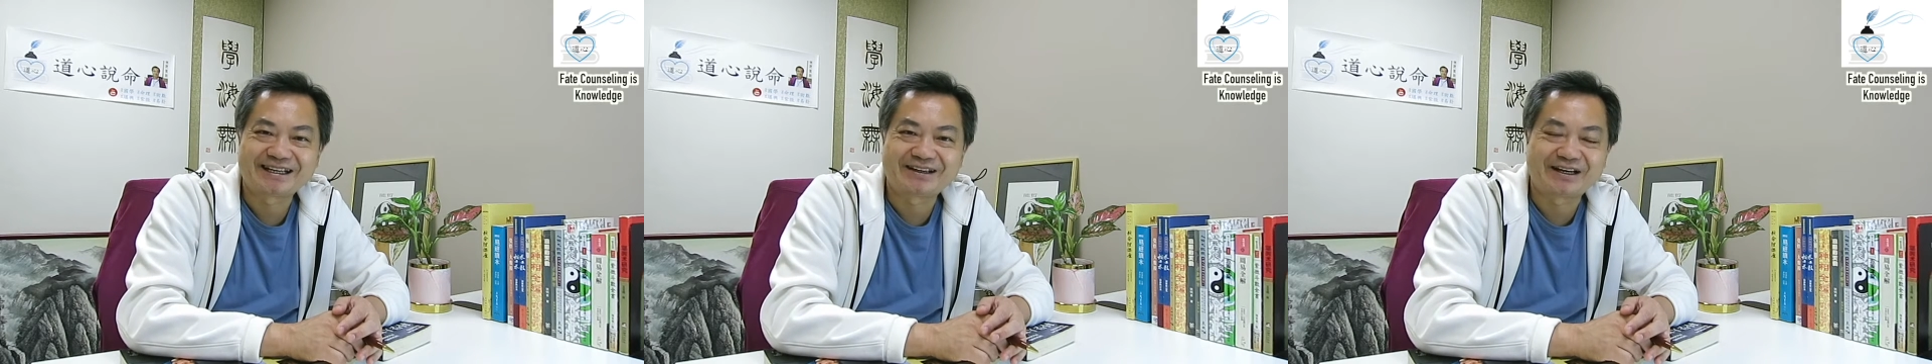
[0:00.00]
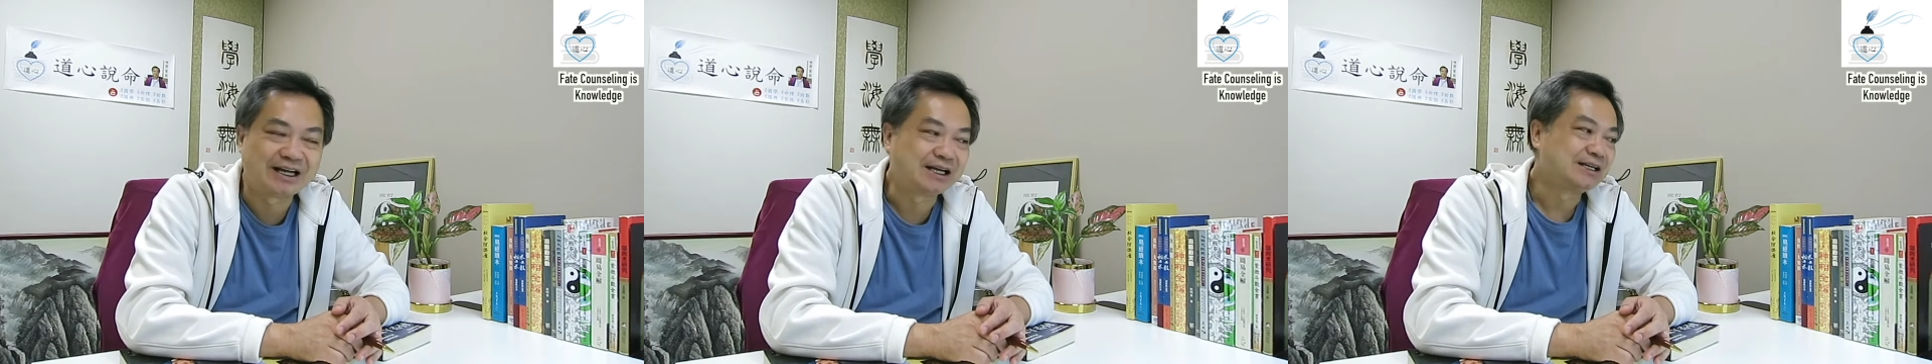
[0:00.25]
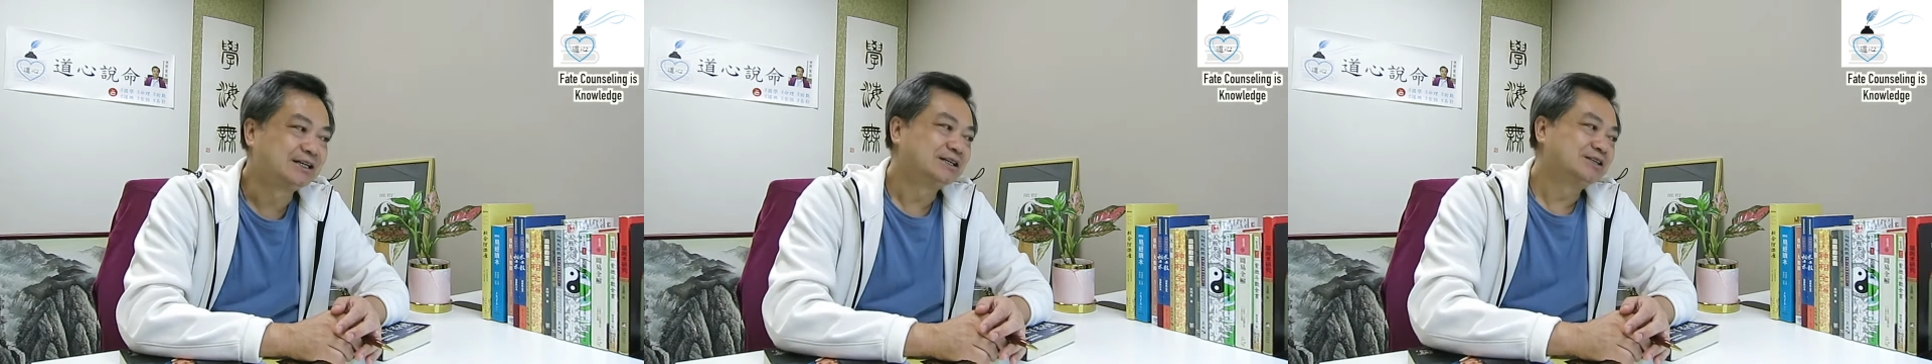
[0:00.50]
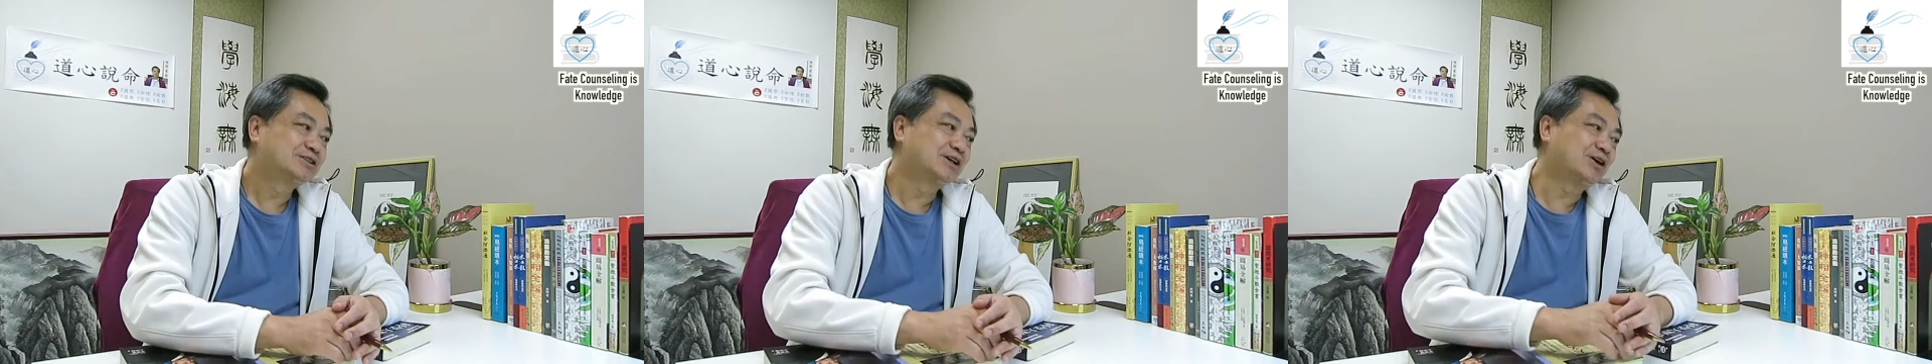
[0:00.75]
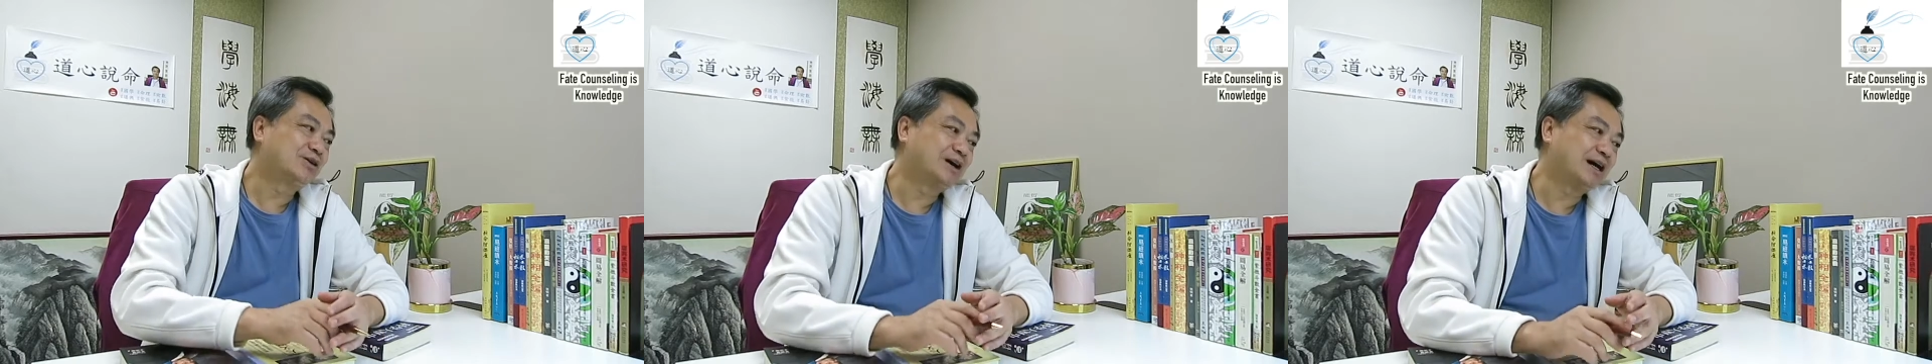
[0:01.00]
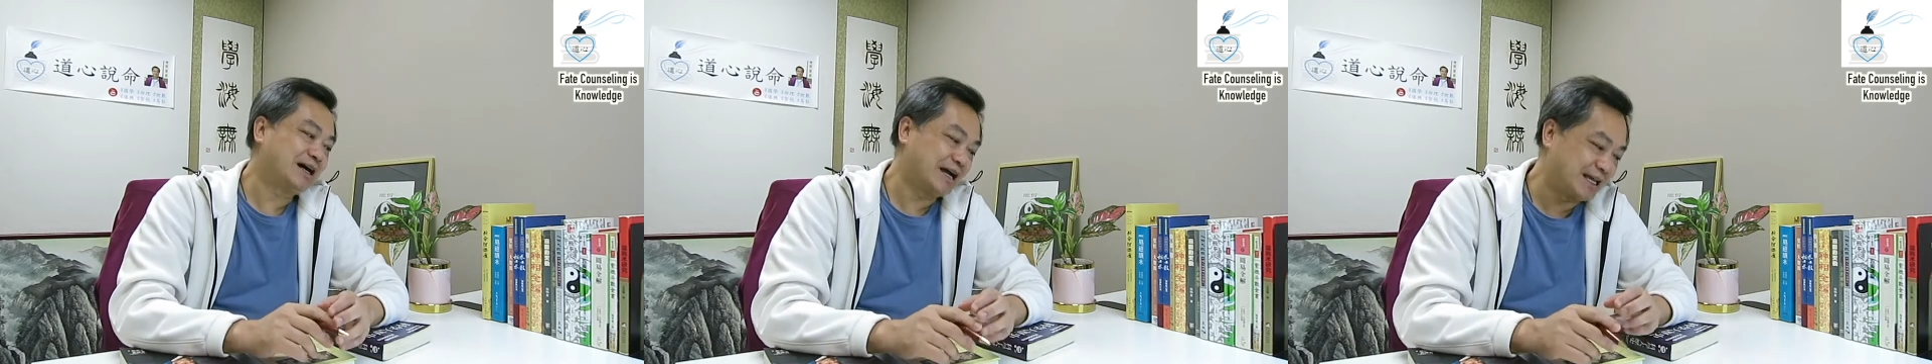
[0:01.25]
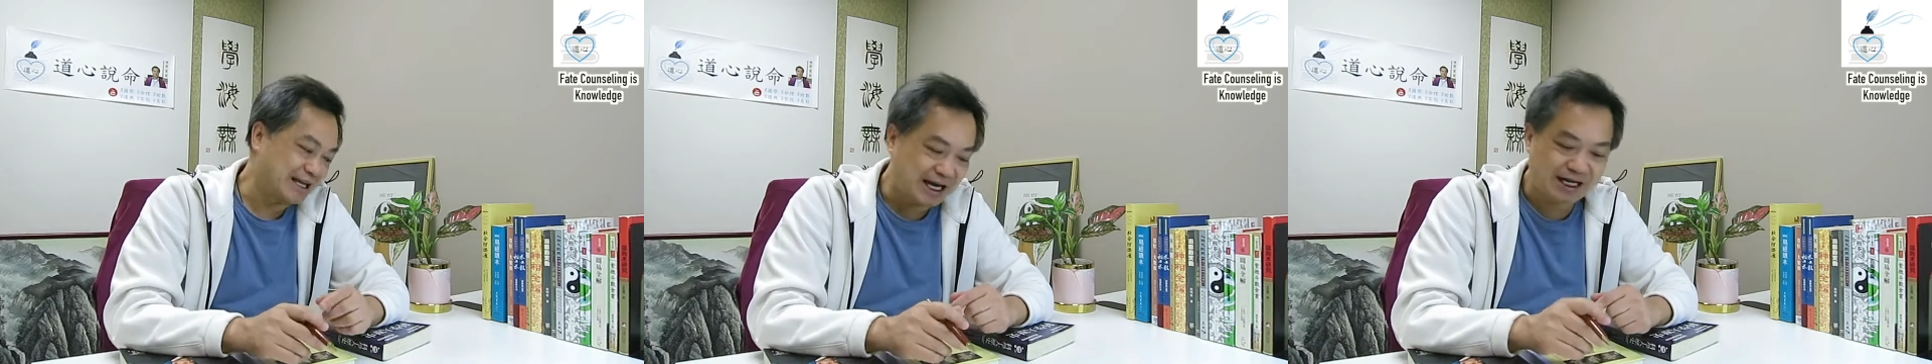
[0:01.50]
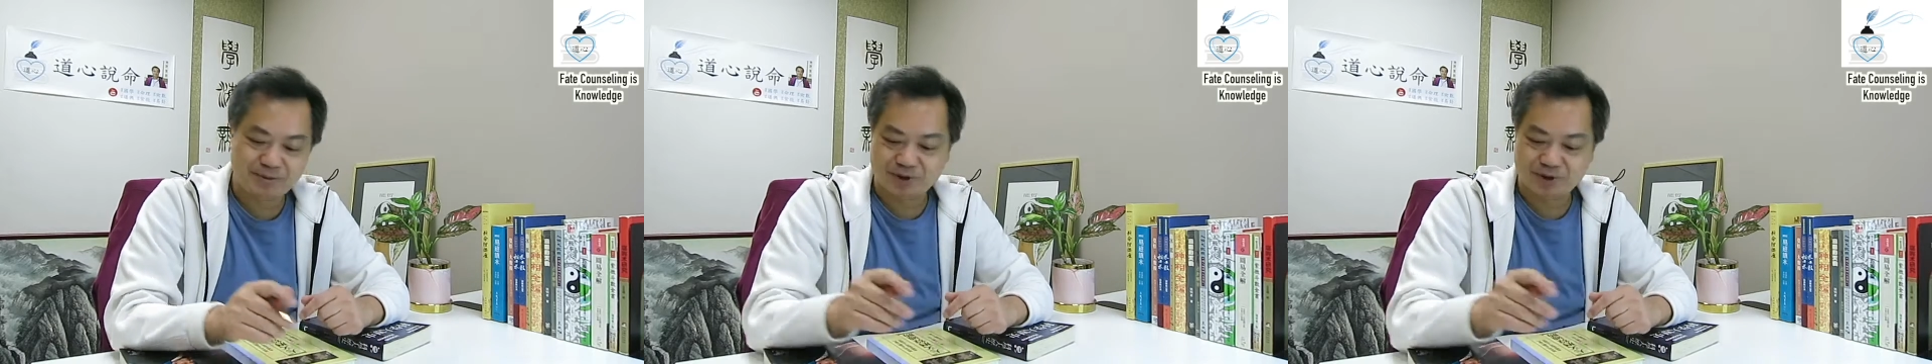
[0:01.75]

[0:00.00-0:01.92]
Right. So another